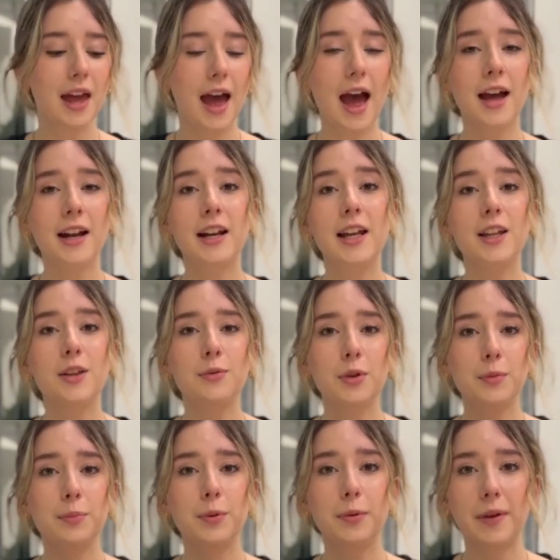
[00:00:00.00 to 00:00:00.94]
and it
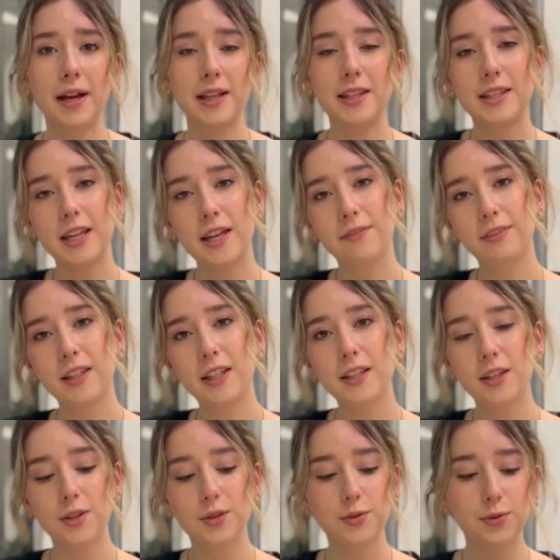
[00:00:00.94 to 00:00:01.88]
will provide safety
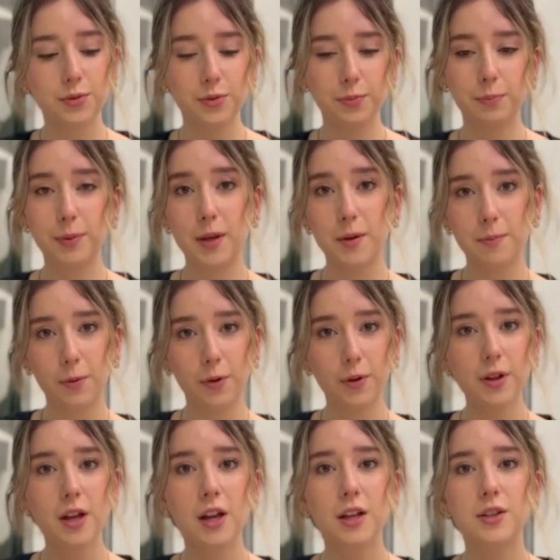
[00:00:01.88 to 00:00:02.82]
to
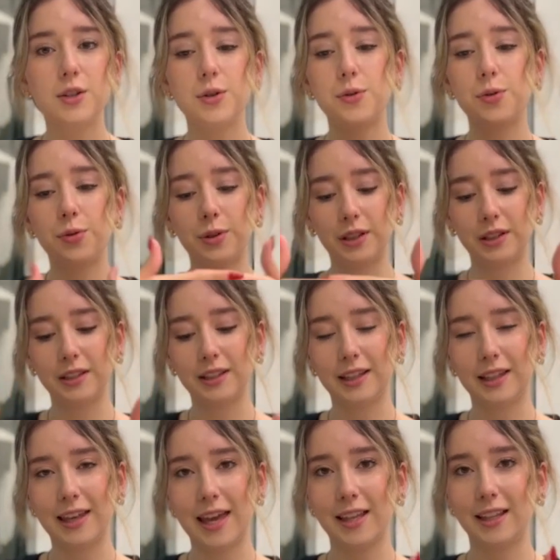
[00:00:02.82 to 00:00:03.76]
people
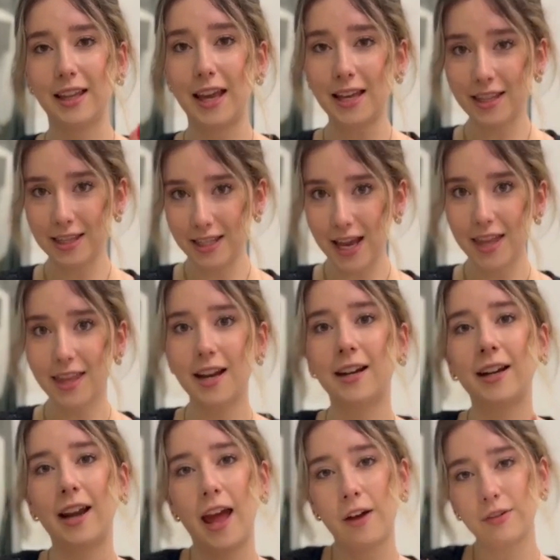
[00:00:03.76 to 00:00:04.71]
to get inside
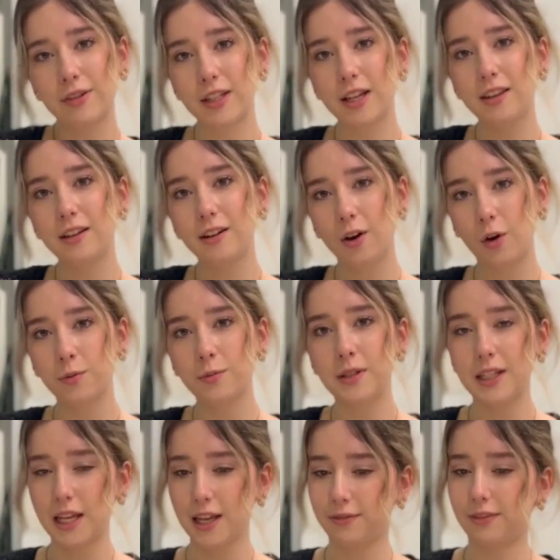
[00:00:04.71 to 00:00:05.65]
and outside their
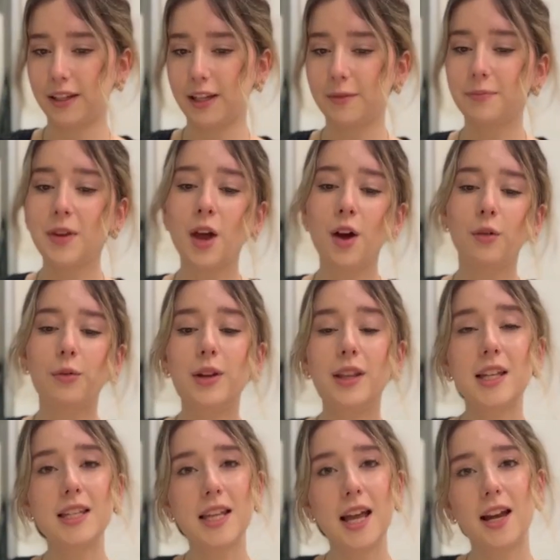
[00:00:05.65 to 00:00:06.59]
homes safely. We
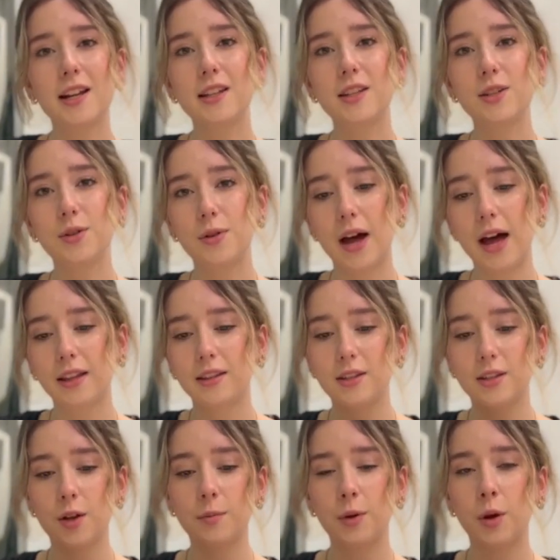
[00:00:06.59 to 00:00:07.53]
decided to
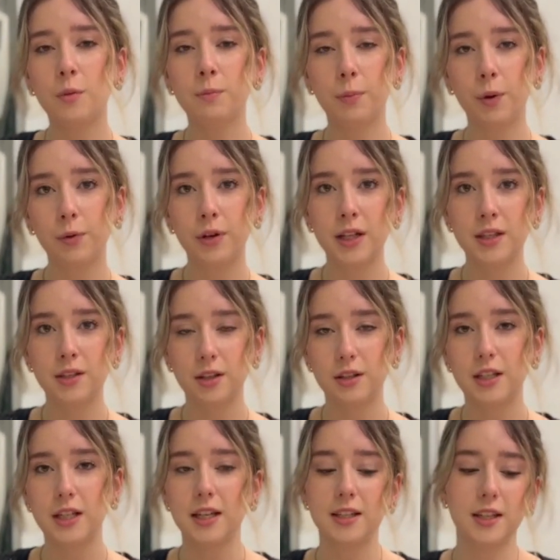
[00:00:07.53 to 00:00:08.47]
add some components
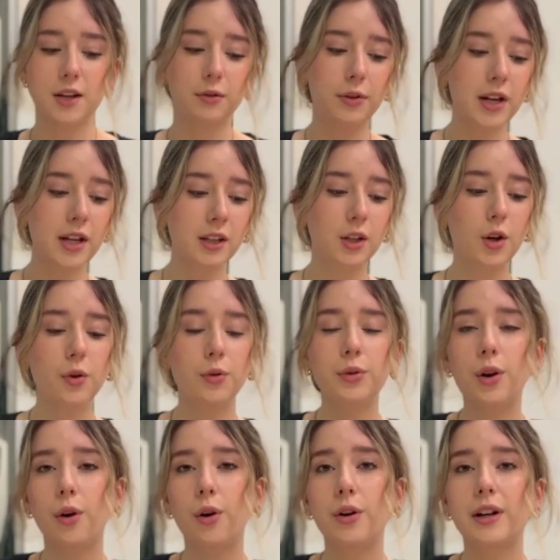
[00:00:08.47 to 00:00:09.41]
such as the
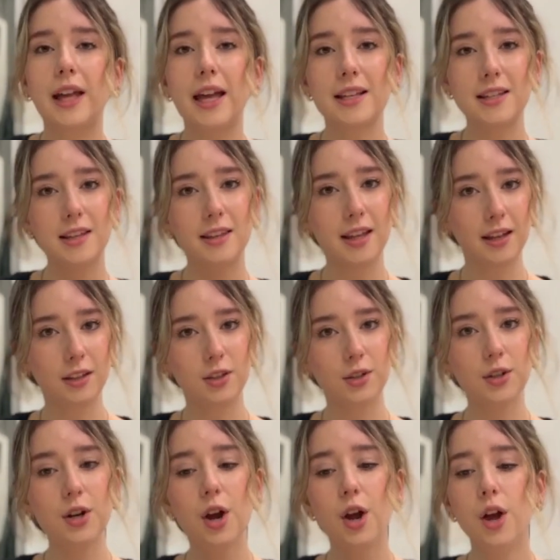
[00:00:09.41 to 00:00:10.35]
ringtone or gas
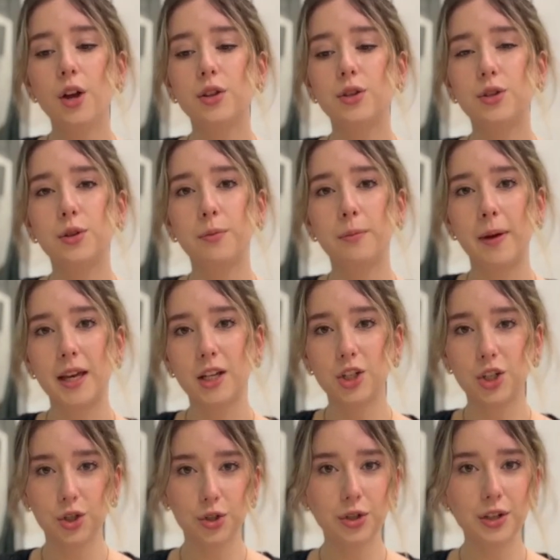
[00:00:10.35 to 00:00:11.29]
detector to make
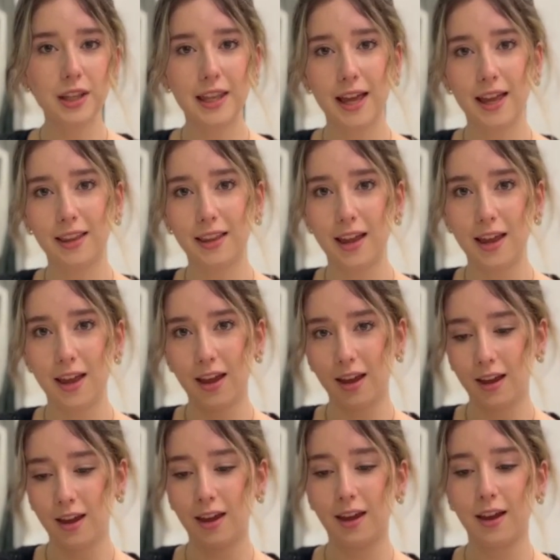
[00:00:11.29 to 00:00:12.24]
sure that
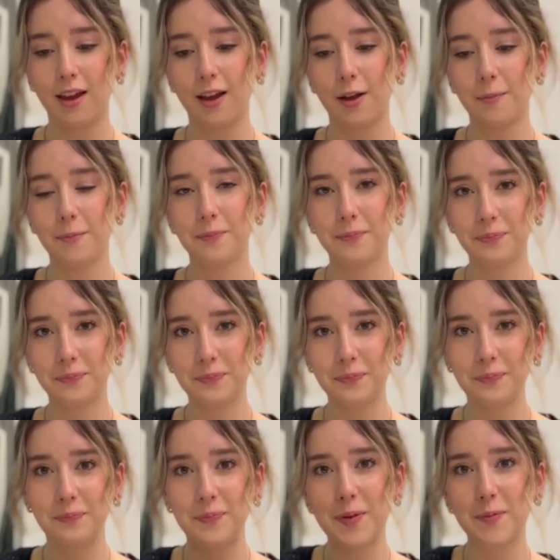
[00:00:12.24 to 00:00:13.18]

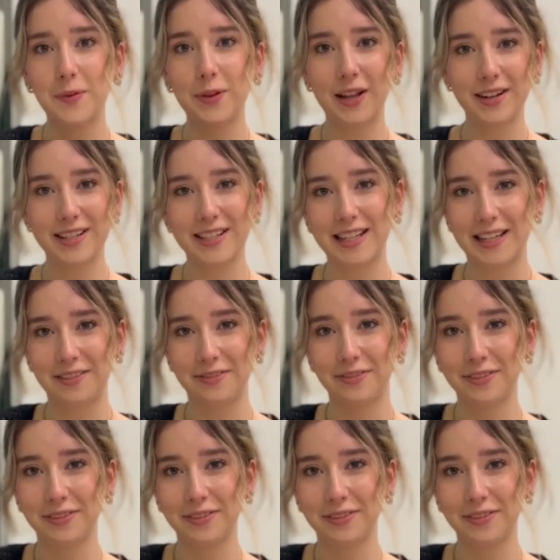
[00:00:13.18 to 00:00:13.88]
people are safe.